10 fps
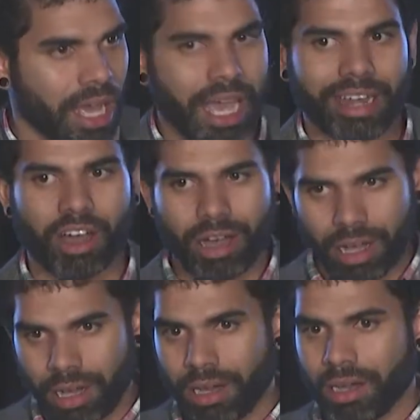and on
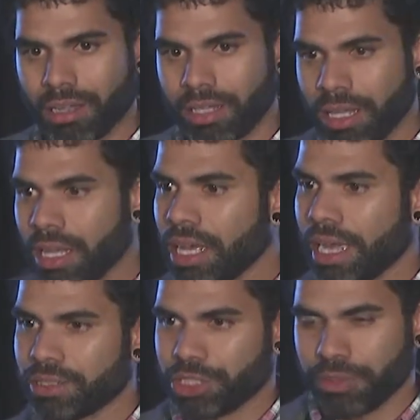call,
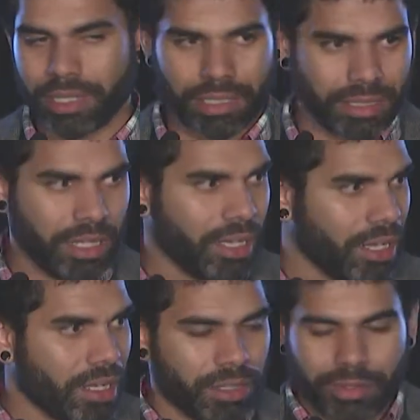answering
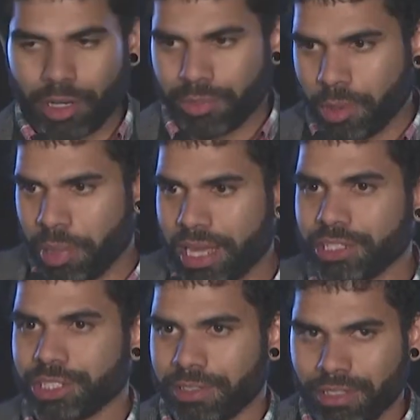the
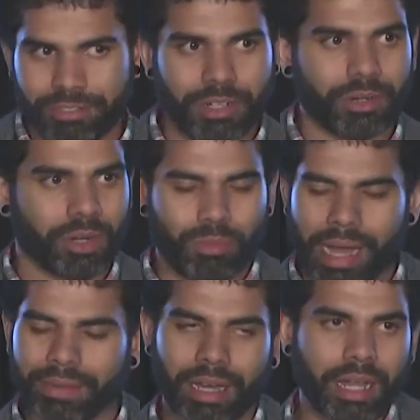pager and the phone
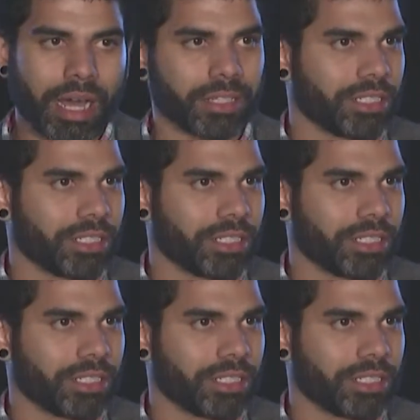around the clock.